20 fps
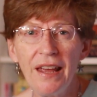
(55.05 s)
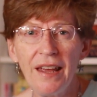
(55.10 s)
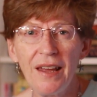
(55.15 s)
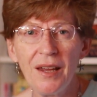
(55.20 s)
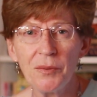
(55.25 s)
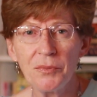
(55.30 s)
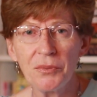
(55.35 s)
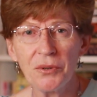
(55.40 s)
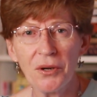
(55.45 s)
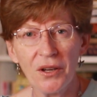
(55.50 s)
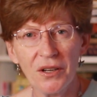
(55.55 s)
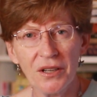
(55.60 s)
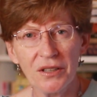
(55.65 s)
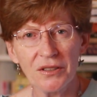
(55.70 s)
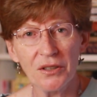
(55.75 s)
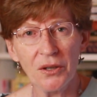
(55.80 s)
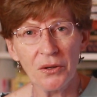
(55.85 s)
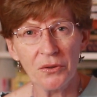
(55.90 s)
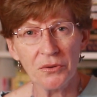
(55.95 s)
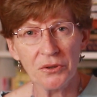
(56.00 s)
and
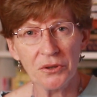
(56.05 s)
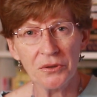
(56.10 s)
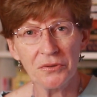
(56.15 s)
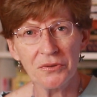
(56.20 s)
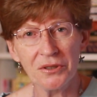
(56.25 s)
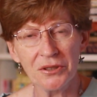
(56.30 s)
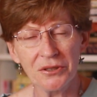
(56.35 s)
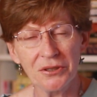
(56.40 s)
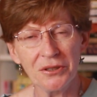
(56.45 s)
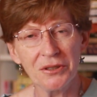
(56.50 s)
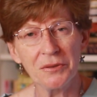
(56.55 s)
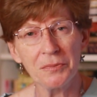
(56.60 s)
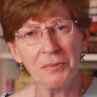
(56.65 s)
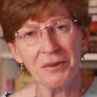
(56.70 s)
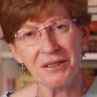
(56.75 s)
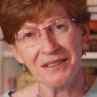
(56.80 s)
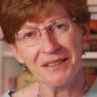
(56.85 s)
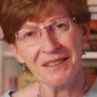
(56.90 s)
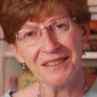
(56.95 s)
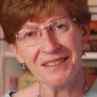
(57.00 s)
product owner versus
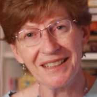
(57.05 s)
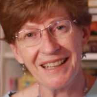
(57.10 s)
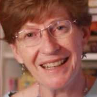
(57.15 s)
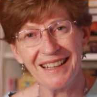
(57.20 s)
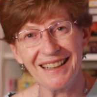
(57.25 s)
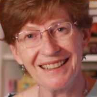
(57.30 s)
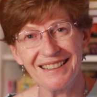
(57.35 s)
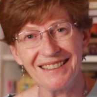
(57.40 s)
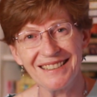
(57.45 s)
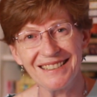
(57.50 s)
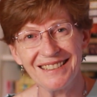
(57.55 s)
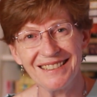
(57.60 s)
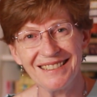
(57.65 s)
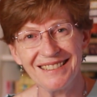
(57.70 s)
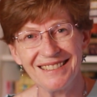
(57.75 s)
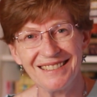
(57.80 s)
business analyst.